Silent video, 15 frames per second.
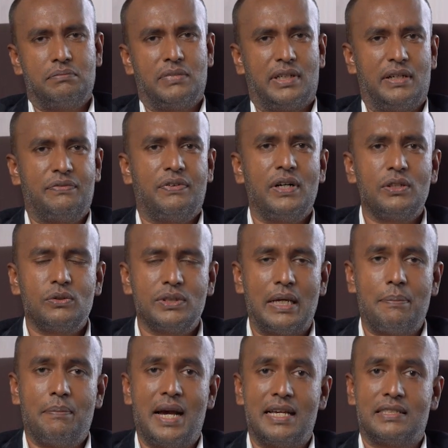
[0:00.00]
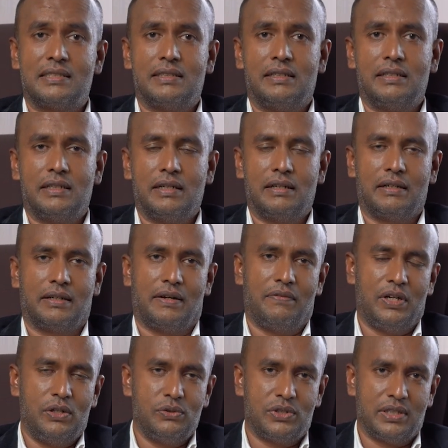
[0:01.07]
refer to them as
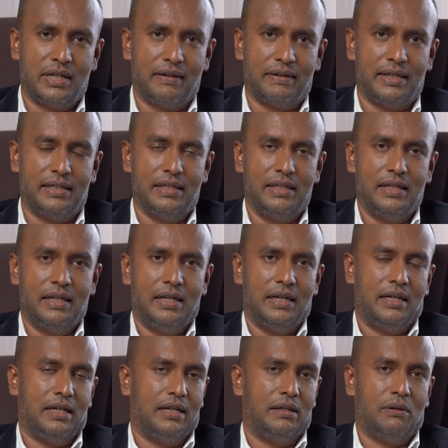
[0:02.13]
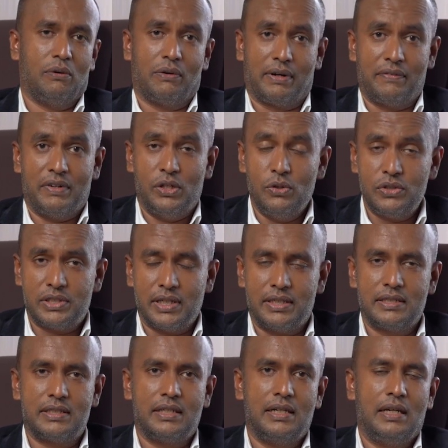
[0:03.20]
revolutionary or
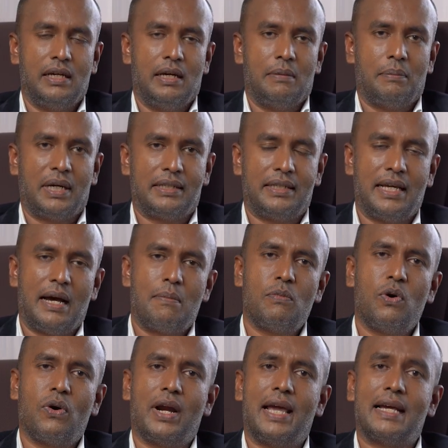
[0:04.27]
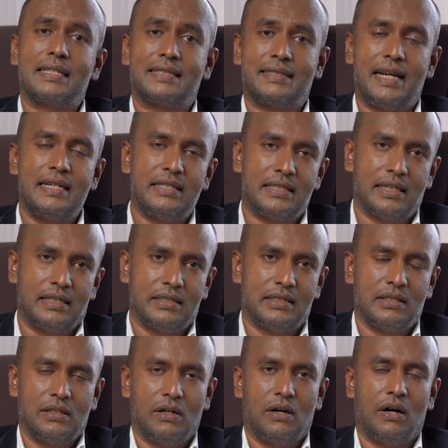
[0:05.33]
revolutions, but they are more
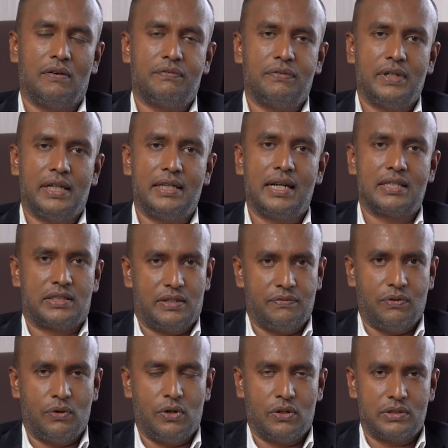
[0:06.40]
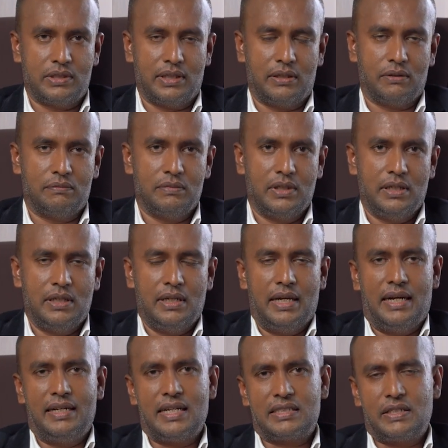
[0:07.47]
extensions of Industry 4.0.
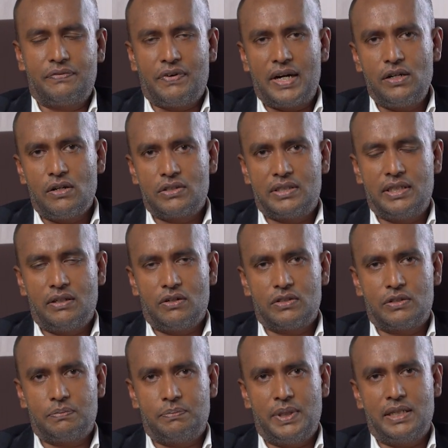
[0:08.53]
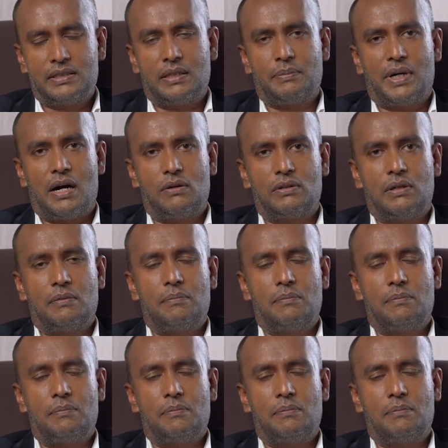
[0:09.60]
Industry 5.0 speaks about